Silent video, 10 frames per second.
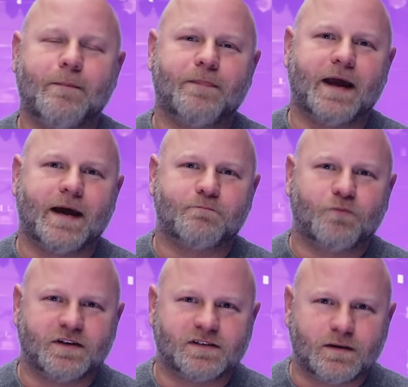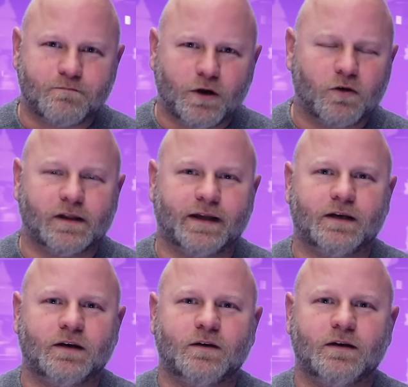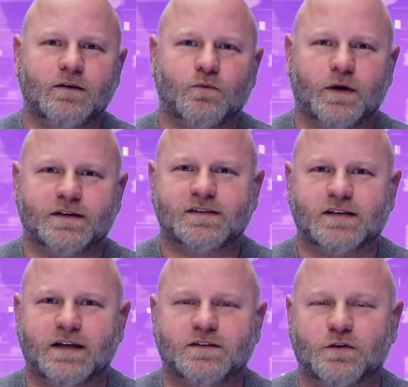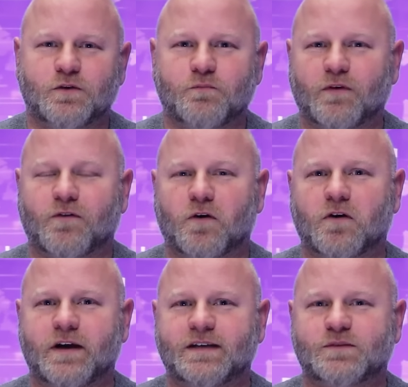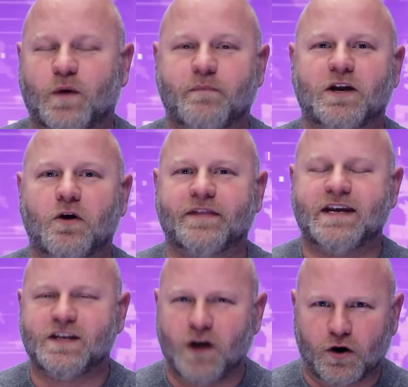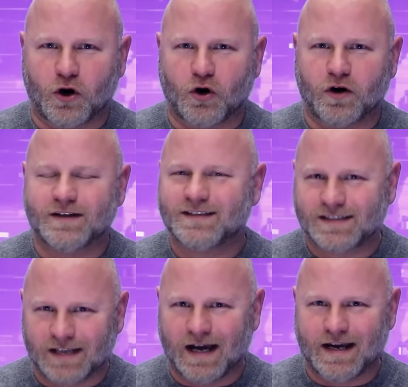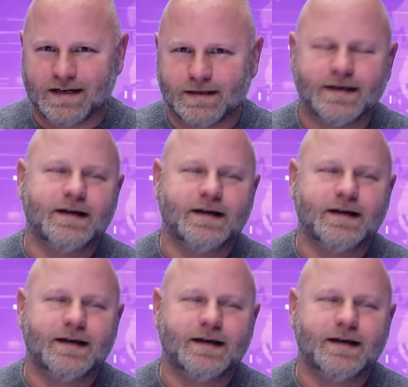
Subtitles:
that President Bill Clinton was said to prefer his women on the younger side.